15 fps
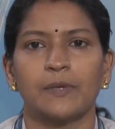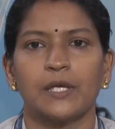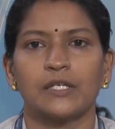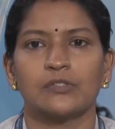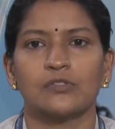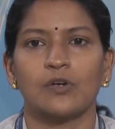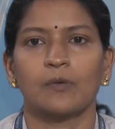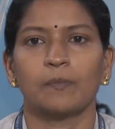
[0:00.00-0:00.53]

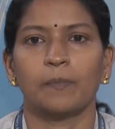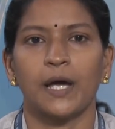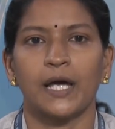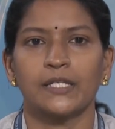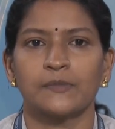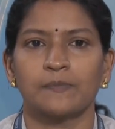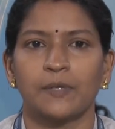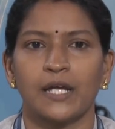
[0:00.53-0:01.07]
based on
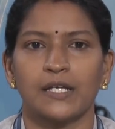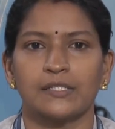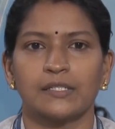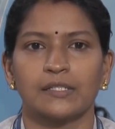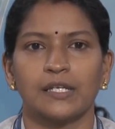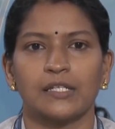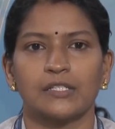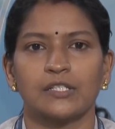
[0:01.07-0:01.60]
past
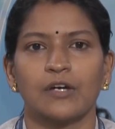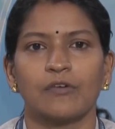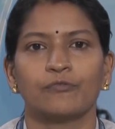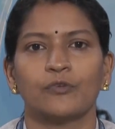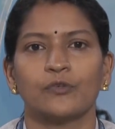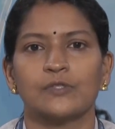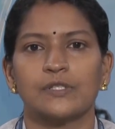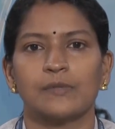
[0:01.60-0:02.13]
pricing data
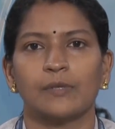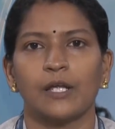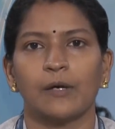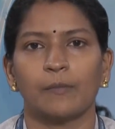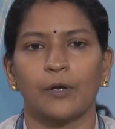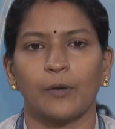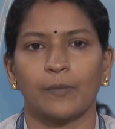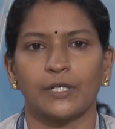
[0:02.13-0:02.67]
for
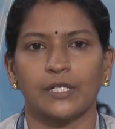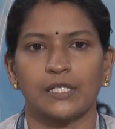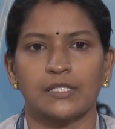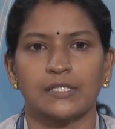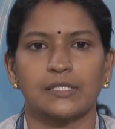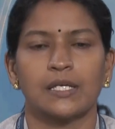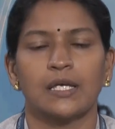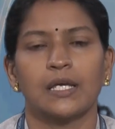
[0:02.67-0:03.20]
similar
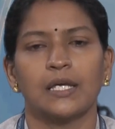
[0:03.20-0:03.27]
properties.